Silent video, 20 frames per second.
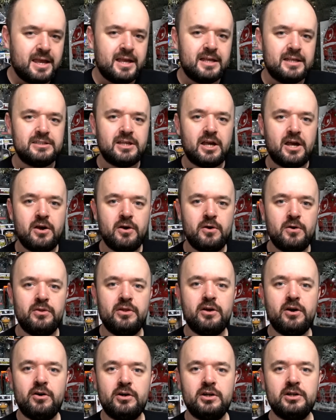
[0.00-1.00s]
So
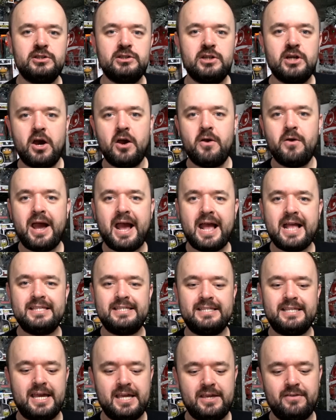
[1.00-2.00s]
the Oculus Go
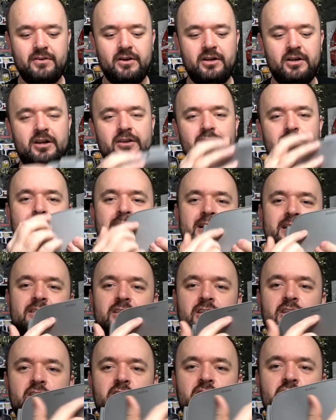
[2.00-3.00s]
headset, you've got to kind of imagine
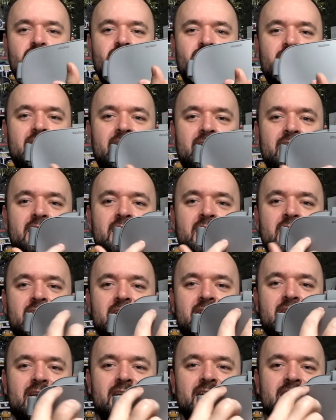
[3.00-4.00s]
that the screen
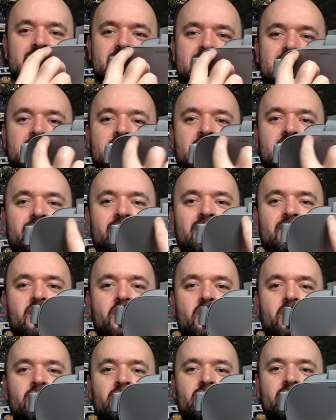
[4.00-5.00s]
is actually kind of
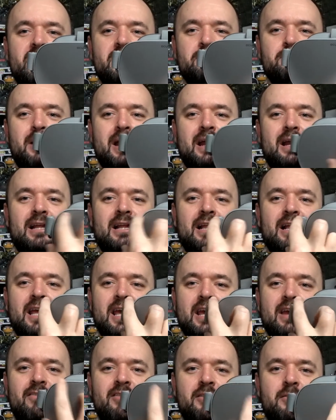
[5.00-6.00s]
on this panel
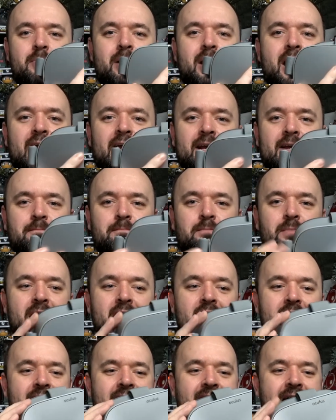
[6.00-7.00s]
here at the back,
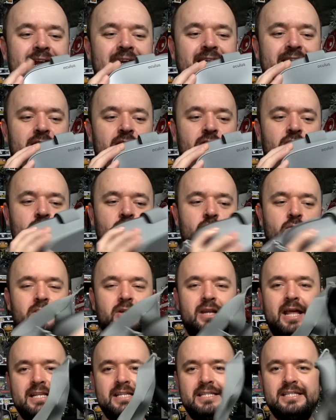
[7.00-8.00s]
and your
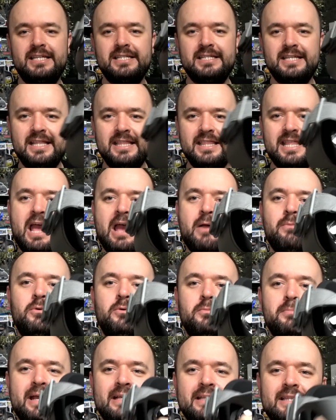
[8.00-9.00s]
lenses in there
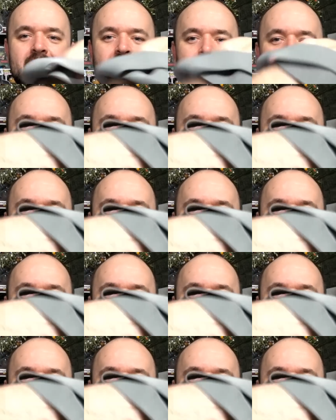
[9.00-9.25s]
will make that